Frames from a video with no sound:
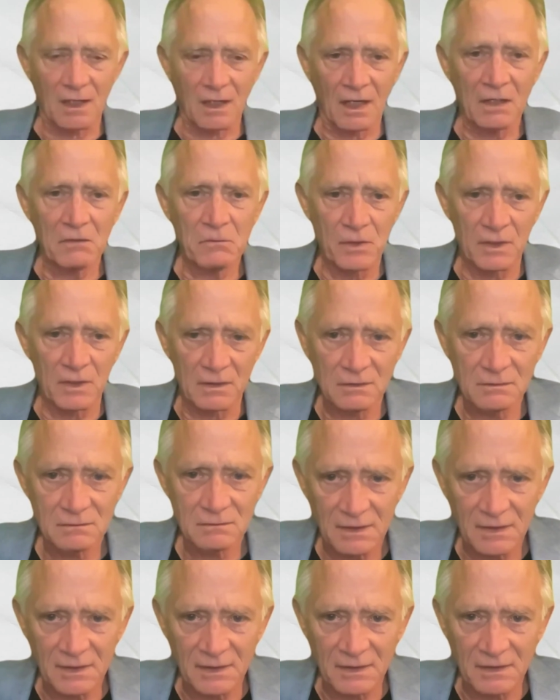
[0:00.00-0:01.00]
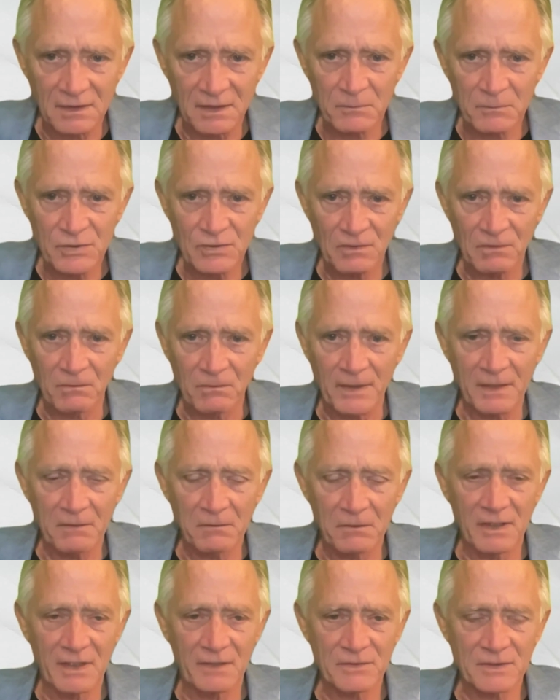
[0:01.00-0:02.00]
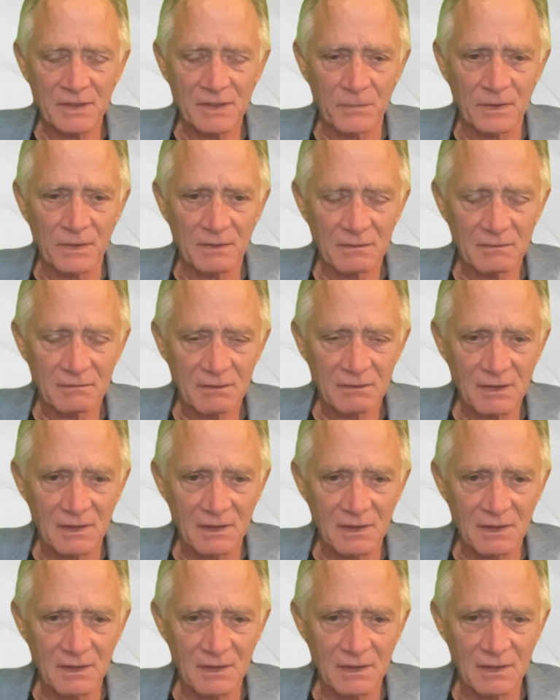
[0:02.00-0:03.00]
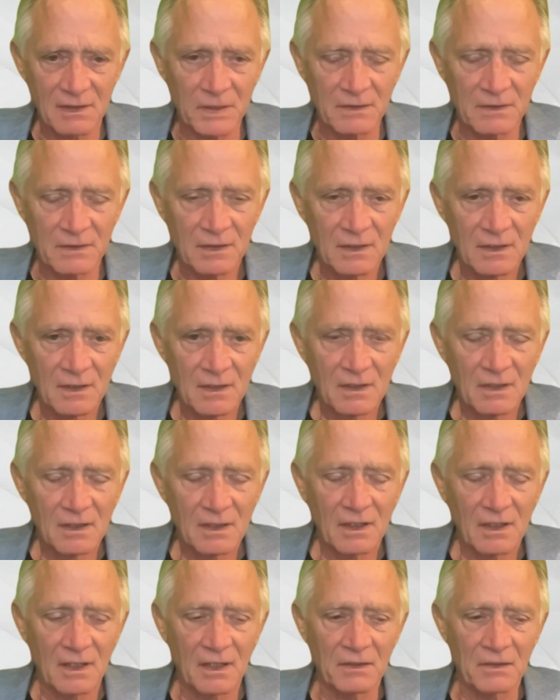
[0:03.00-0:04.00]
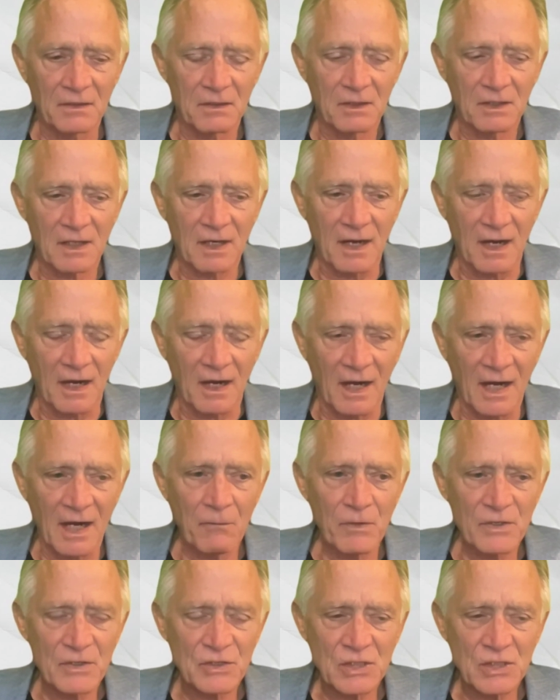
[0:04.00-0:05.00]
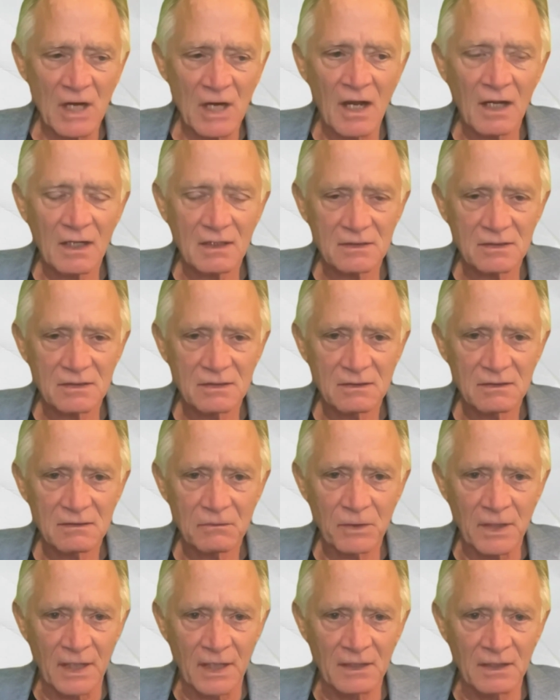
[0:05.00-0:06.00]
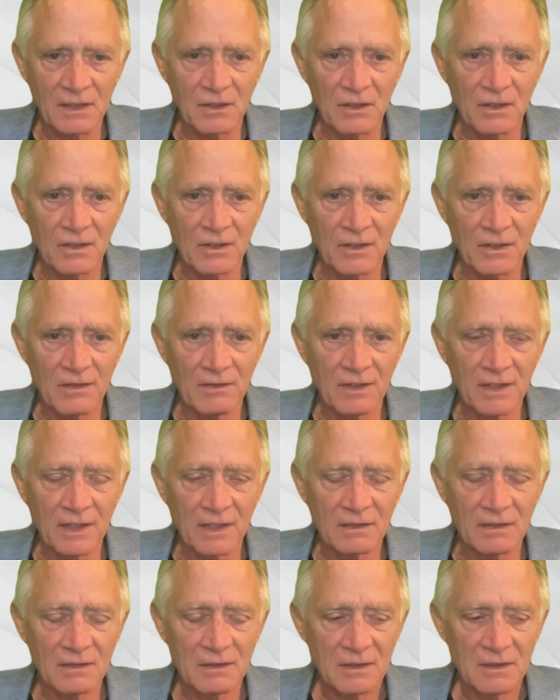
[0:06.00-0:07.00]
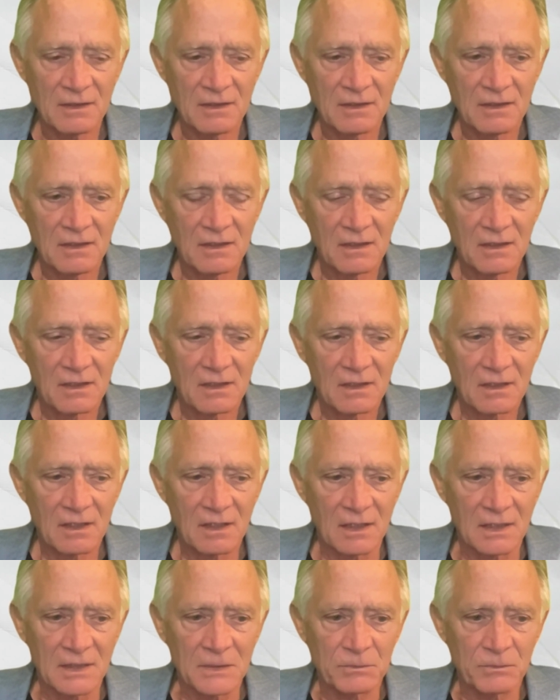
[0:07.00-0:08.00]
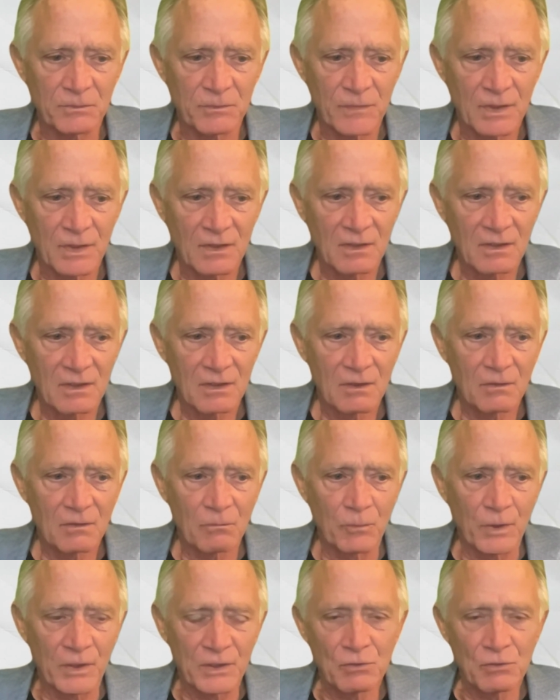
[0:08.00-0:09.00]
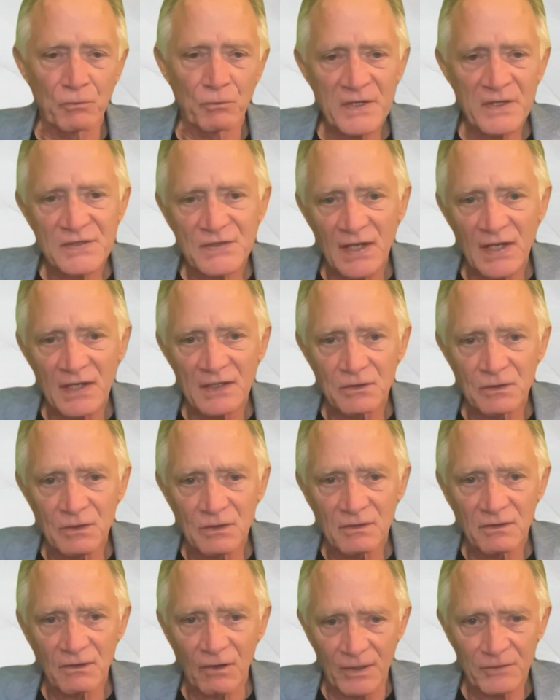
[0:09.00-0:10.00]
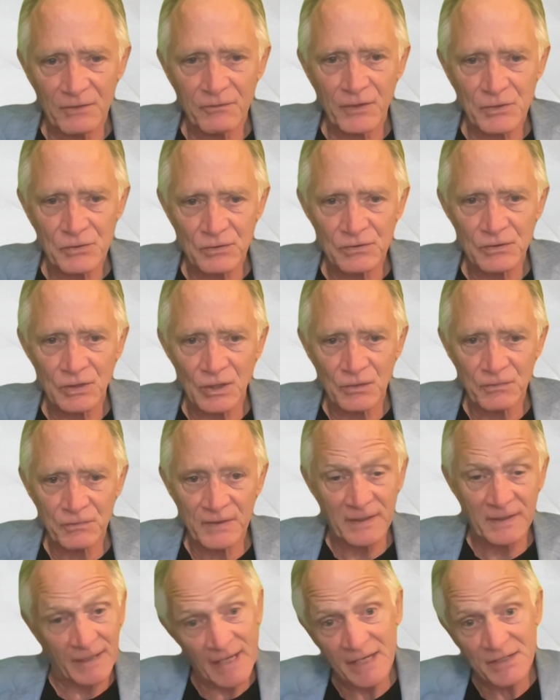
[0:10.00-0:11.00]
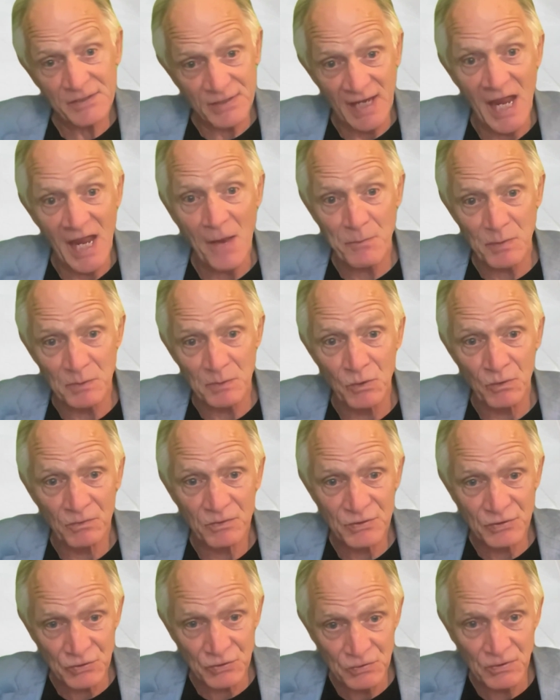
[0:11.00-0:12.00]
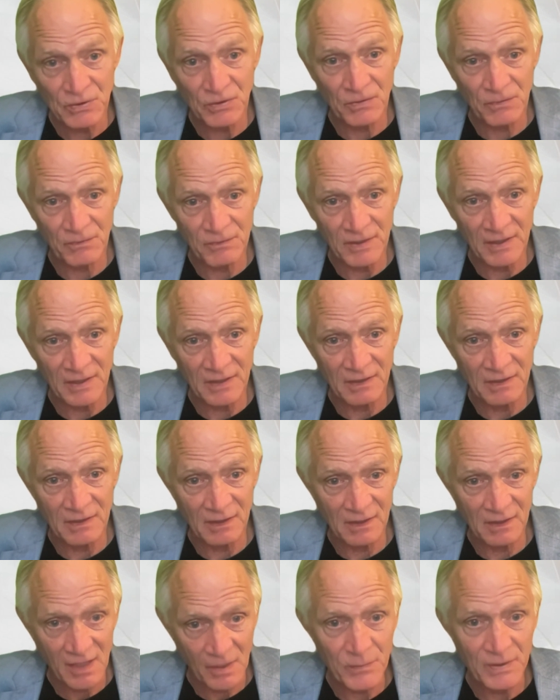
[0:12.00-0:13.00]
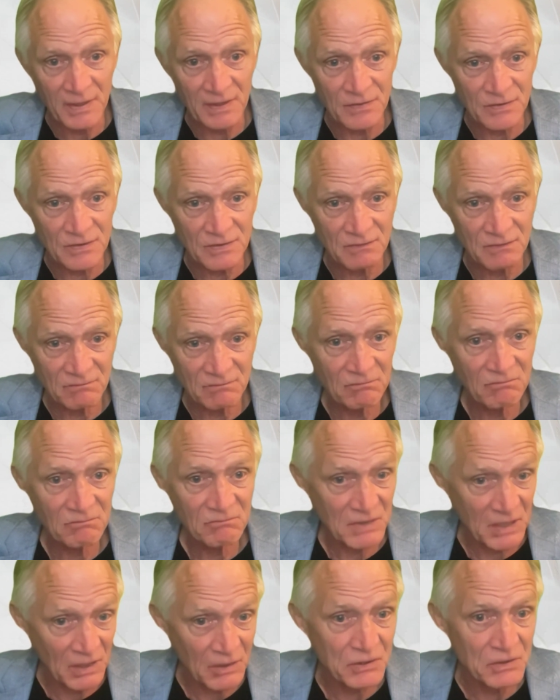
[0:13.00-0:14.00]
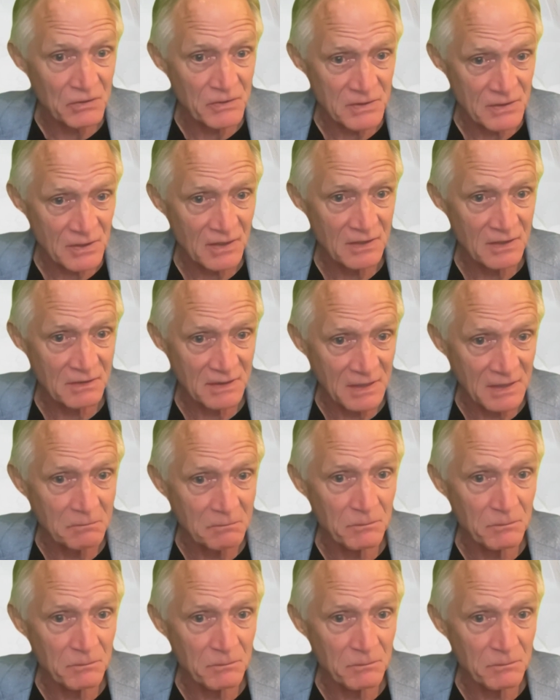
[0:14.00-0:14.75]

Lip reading: I will, and I'm sure Ray will have something, but I was shocked when I learned that when you recycle artificial turf, and it has to happen sooner than the companies tell you it's going to